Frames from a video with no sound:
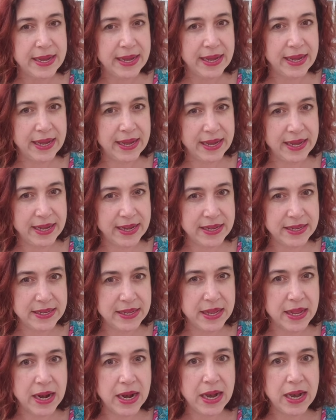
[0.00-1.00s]

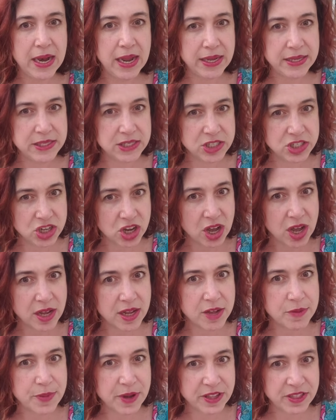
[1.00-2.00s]
And let's talk
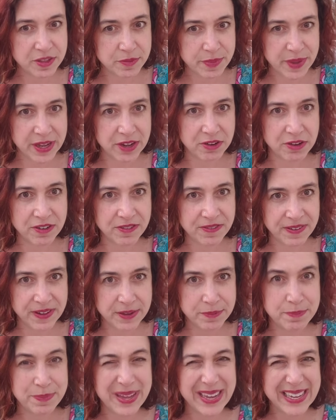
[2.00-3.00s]
about the
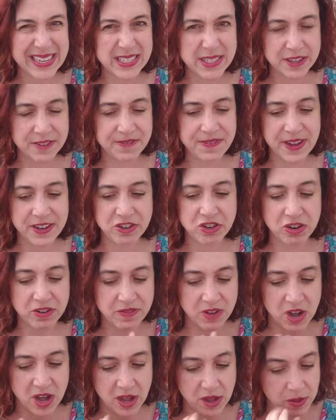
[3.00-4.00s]
biggest offender of
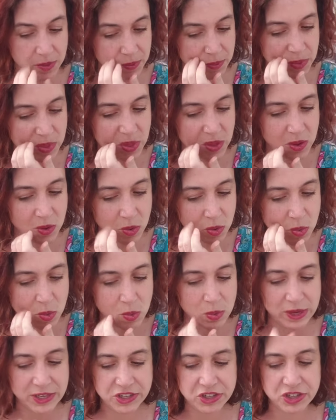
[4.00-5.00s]
all,
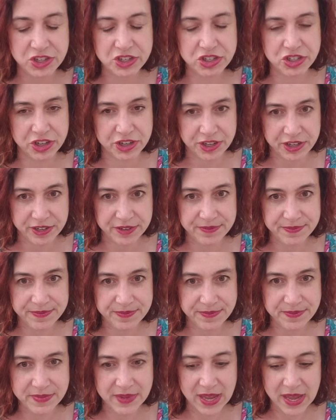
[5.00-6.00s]
which is sugar.
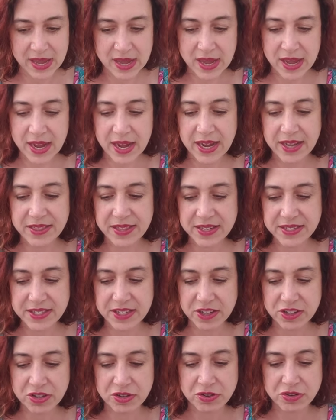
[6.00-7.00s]
And this
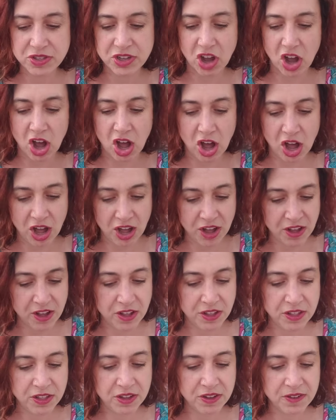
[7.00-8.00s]
includes
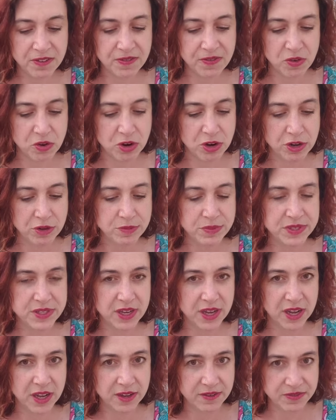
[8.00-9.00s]
all forms
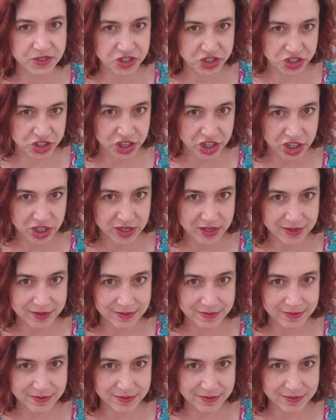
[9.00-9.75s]
of sugar.